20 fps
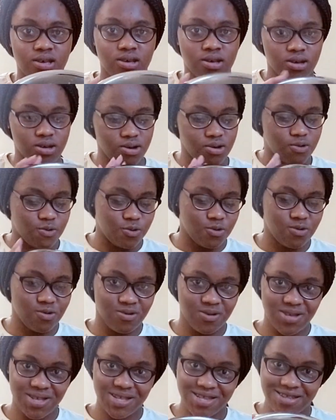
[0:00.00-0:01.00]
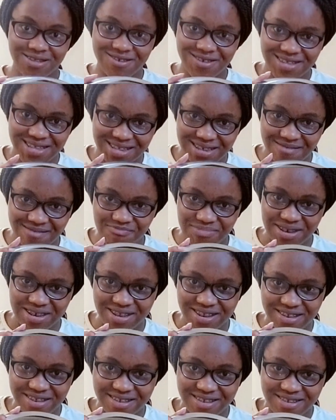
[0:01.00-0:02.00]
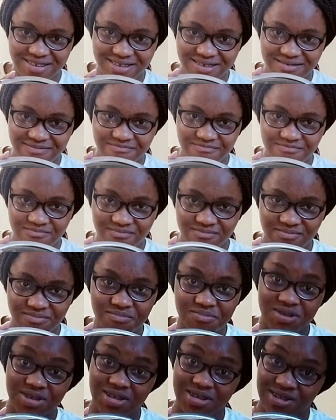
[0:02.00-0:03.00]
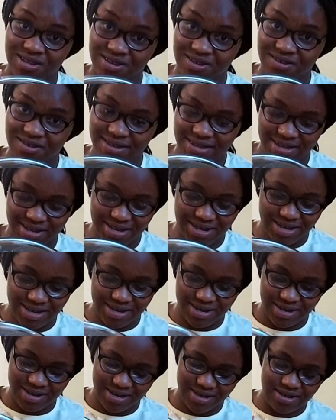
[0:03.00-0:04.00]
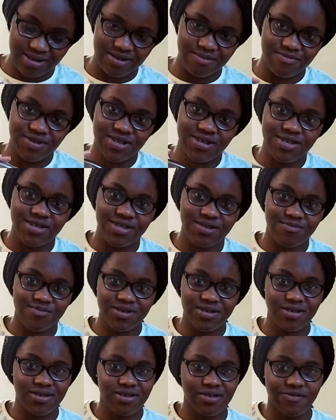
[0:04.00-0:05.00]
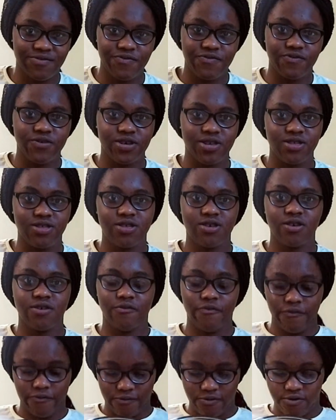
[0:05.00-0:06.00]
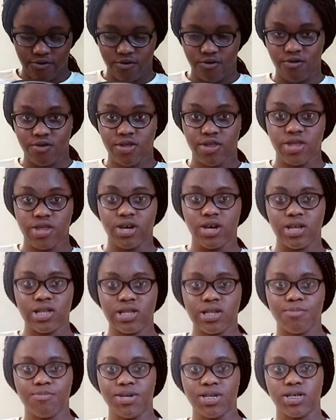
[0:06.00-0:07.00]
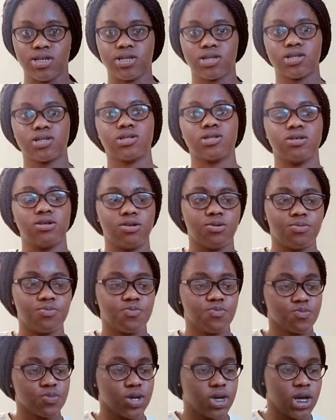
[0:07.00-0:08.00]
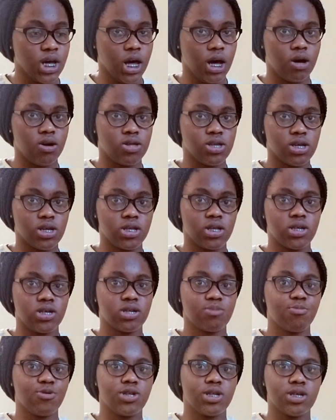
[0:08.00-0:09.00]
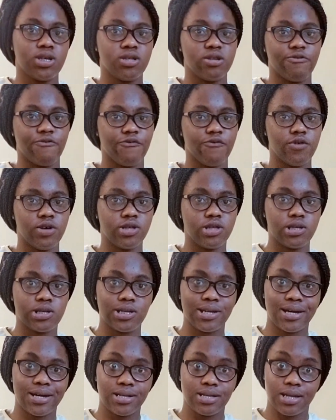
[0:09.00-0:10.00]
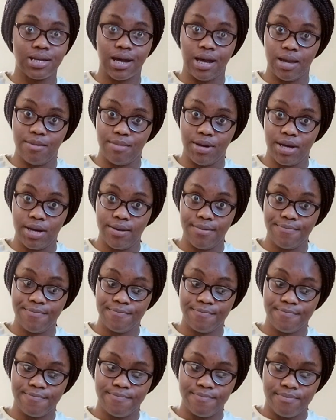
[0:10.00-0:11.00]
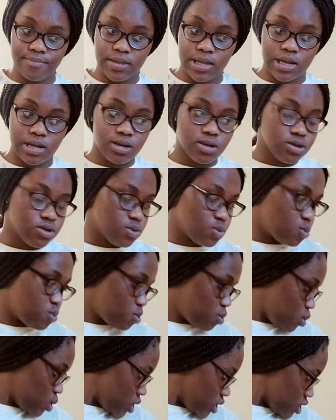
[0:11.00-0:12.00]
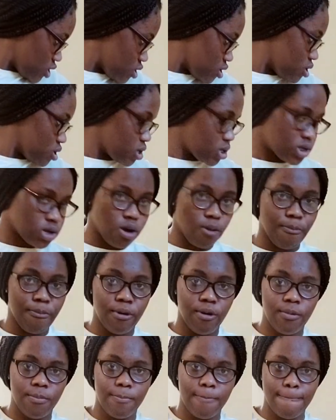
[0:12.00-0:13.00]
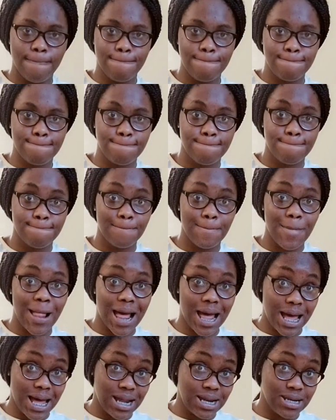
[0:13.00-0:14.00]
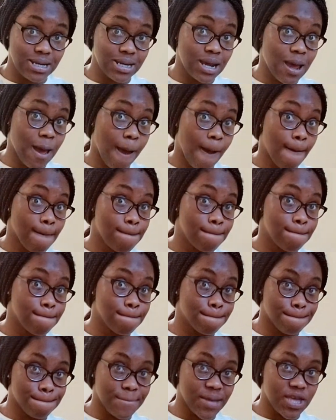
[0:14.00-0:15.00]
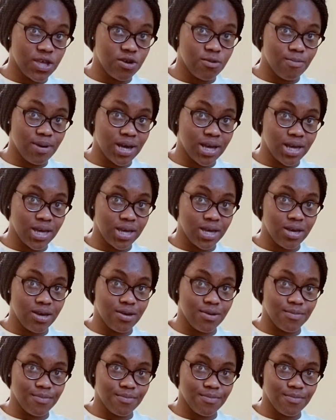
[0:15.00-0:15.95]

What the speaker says: Oh, it's not zipping. That's good then. It needs to be in the fridge for 30 minutes. So I'll take this, put it in the fridge, start a timer, wash this up, and meet you back here.